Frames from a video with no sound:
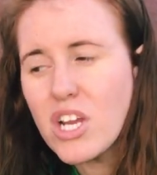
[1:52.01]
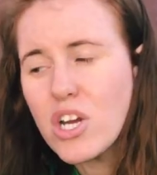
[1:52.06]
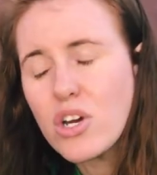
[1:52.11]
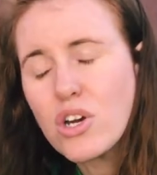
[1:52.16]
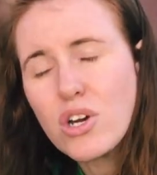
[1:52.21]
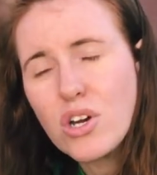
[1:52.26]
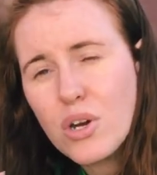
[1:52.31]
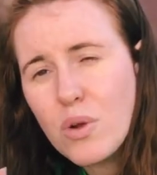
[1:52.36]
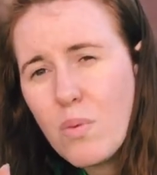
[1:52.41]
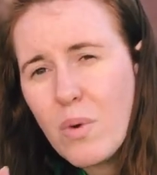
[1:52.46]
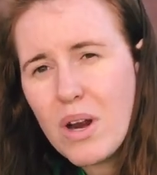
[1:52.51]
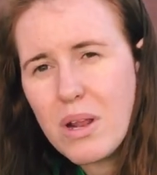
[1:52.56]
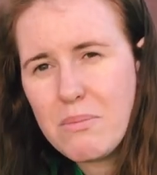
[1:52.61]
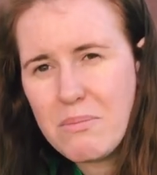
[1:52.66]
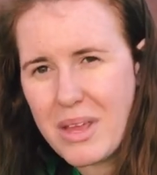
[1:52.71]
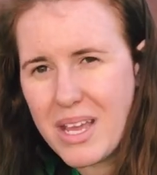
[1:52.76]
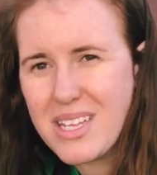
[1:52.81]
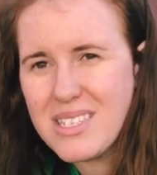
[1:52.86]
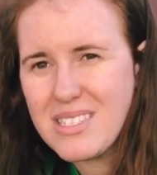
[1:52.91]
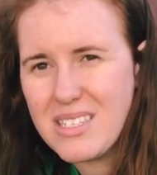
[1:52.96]
You're going to want to
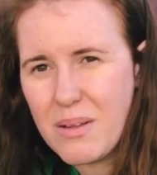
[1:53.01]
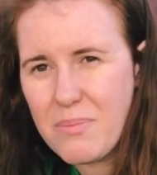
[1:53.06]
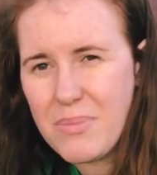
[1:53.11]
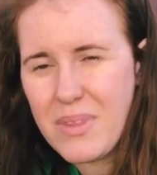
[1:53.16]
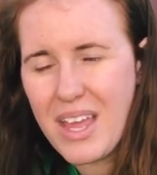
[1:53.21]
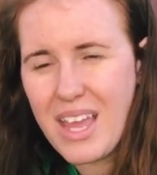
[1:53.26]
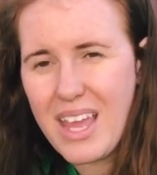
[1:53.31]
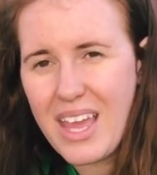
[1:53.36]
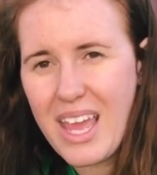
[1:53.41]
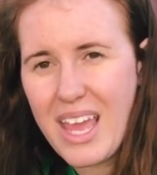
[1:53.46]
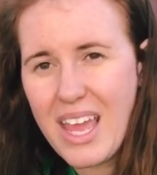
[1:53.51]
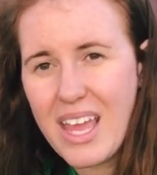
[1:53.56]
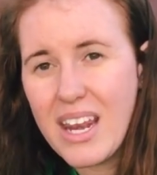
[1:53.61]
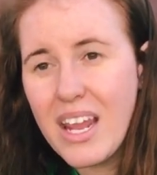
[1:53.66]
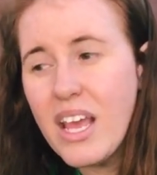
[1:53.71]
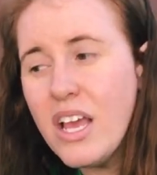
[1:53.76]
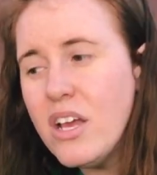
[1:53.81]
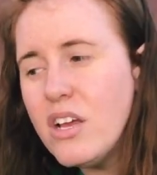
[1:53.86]
mix something in.